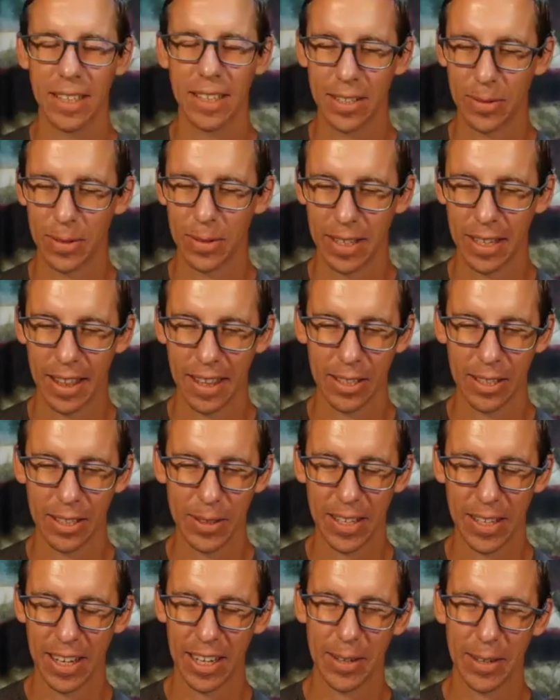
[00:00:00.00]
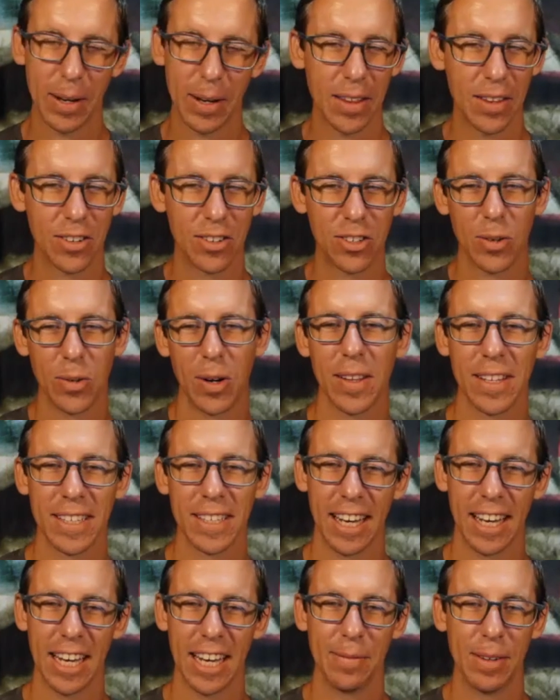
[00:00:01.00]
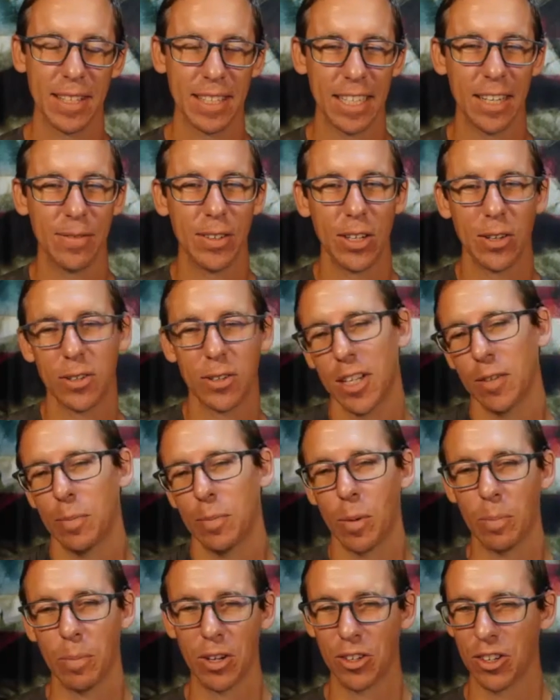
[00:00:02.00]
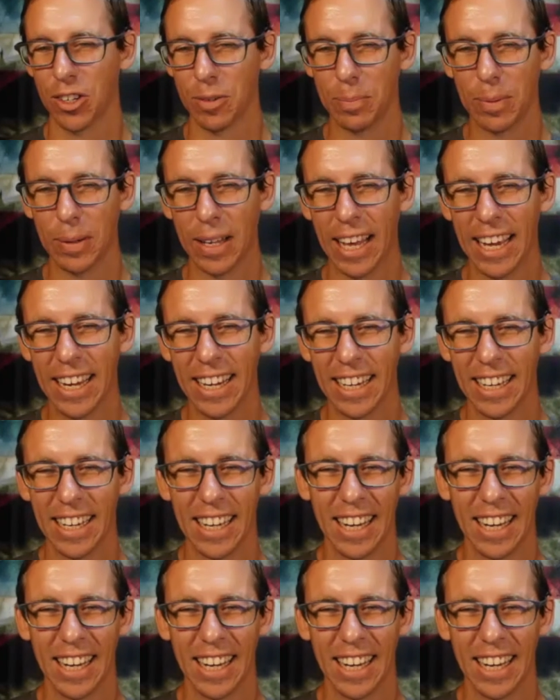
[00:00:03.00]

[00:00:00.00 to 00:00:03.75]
it's one of the things we talk about on the show all the time is giving yourself permission to play